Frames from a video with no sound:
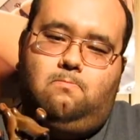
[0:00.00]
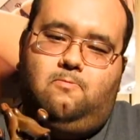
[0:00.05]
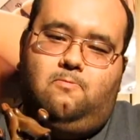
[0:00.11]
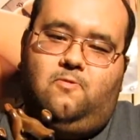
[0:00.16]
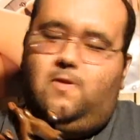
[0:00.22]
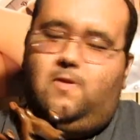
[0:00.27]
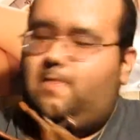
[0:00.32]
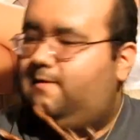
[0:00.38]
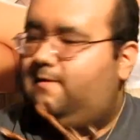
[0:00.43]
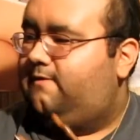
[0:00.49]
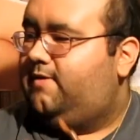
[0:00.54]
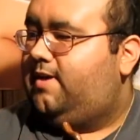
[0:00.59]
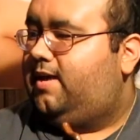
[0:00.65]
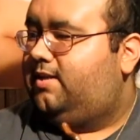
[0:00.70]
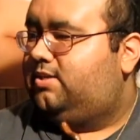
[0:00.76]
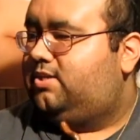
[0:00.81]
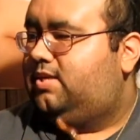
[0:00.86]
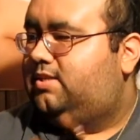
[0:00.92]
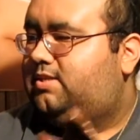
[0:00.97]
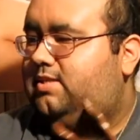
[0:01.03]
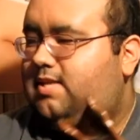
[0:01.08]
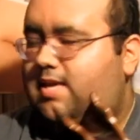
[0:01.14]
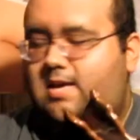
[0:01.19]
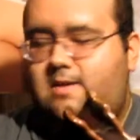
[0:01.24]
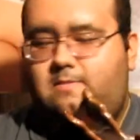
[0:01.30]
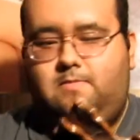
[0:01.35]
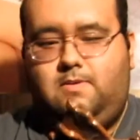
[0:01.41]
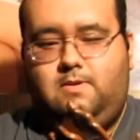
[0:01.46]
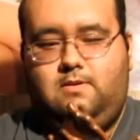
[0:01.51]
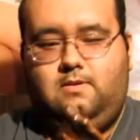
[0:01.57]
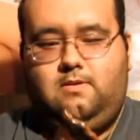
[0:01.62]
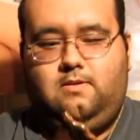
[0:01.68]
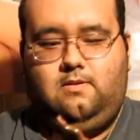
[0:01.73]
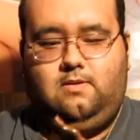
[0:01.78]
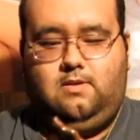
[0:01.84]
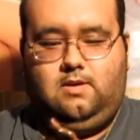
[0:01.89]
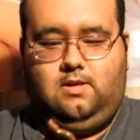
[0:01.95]
from the VHS tape,
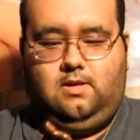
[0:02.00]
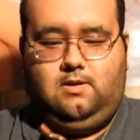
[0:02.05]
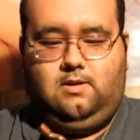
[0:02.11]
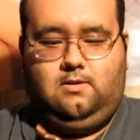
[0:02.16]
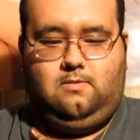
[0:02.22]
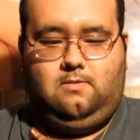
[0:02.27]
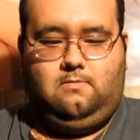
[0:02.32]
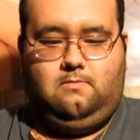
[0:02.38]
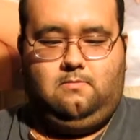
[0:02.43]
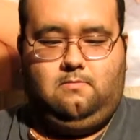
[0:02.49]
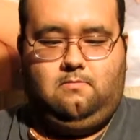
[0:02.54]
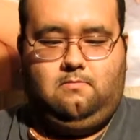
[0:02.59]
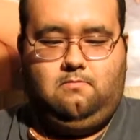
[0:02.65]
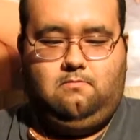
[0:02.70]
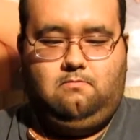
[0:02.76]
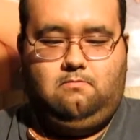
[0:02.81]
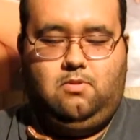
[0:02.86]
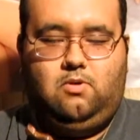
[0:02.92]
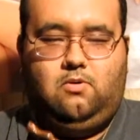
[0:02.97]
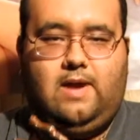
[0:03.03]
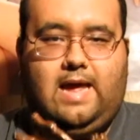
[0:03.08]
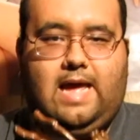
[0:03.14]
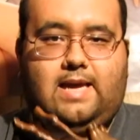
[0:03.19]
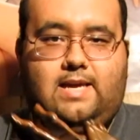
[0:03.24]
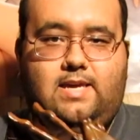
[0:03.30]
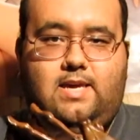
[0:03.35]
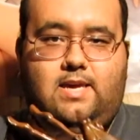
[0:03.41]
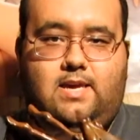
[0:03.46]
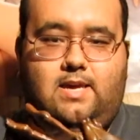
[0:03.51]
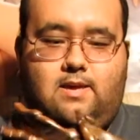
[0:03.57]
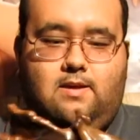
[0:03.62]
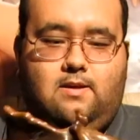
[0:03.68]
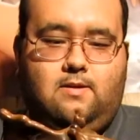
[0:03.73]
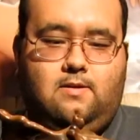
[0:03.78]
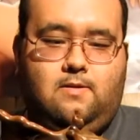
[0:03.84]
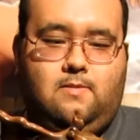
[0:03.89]
Baraki.